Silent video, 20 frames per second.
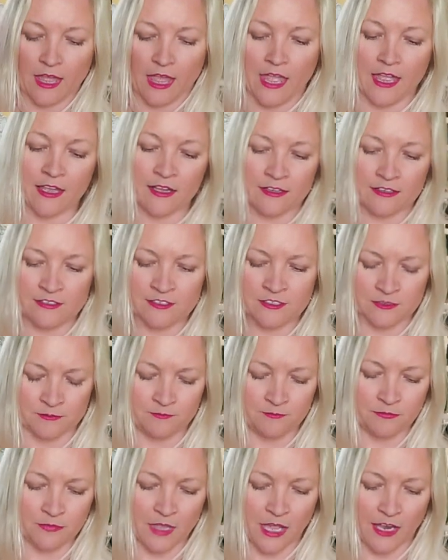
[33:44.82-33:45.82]
And
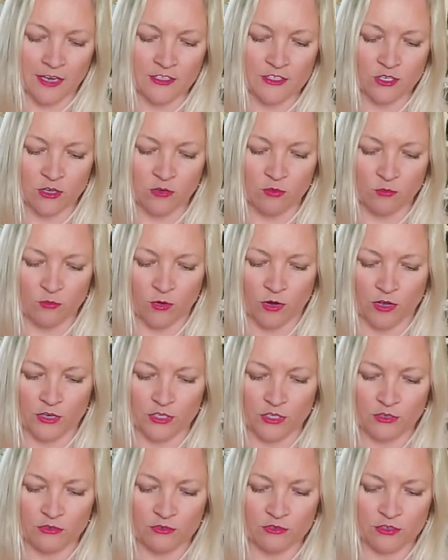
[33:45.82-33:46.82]
I don't
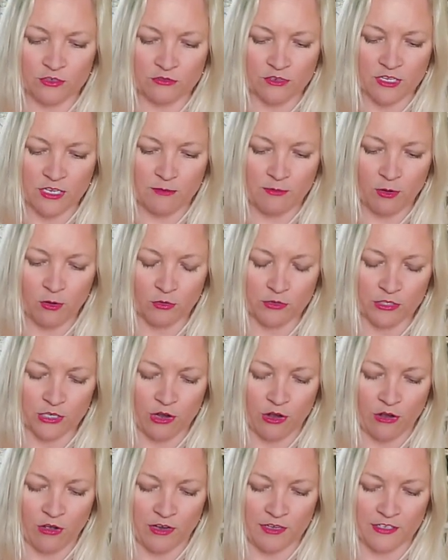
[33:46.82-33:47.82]
want you to keep holding
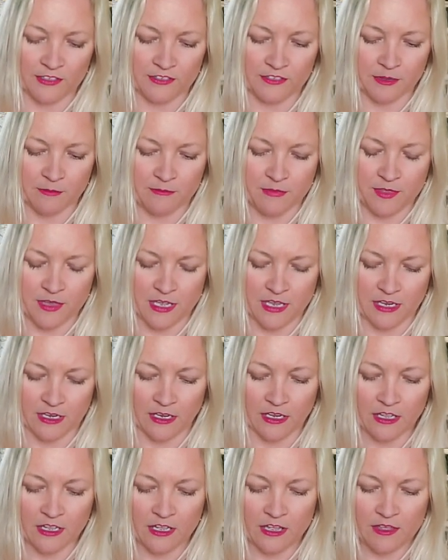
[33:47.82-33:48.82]
on to
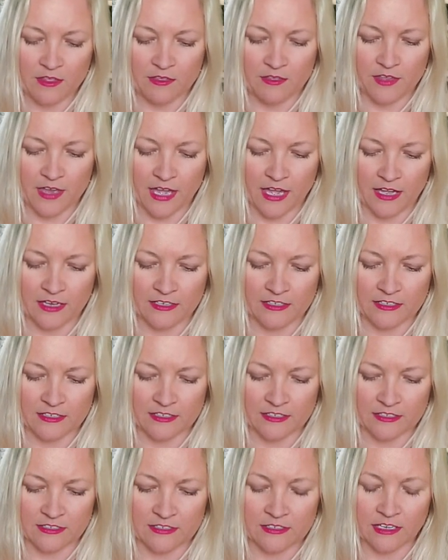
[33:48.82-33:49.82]
something that
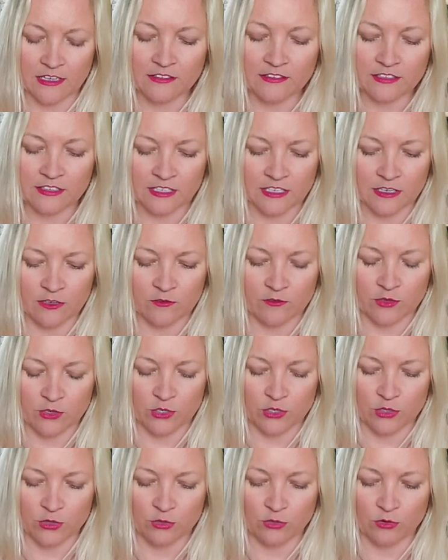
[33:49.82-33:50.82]
doesn't give
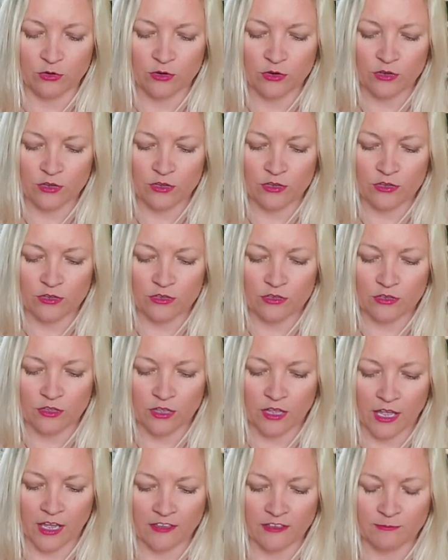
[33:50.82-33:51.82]
you
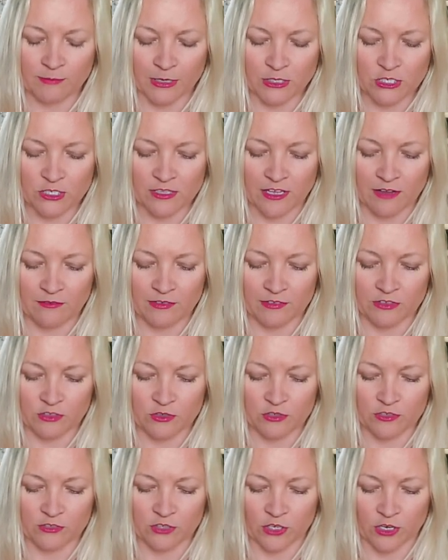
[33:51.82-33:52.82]
as much love as
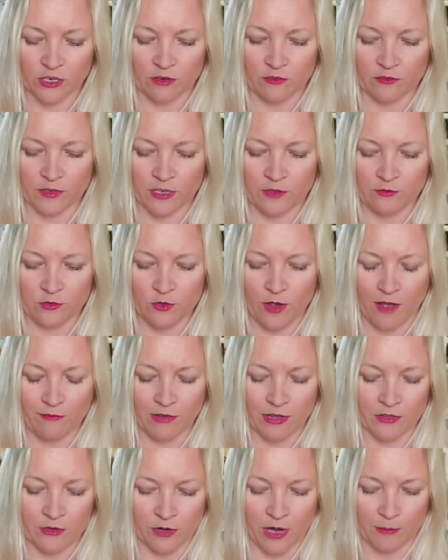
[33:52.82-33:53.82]
you deserve if you
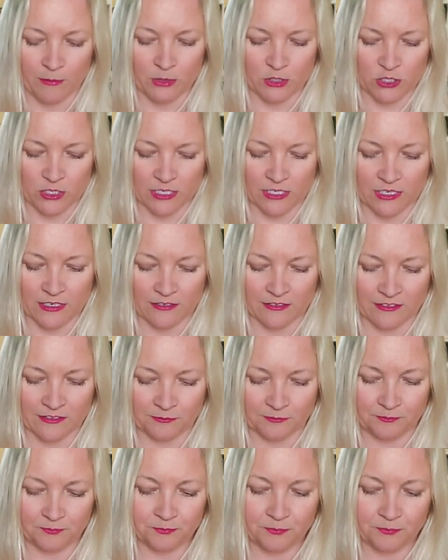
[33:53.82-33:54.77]
have other opportunities.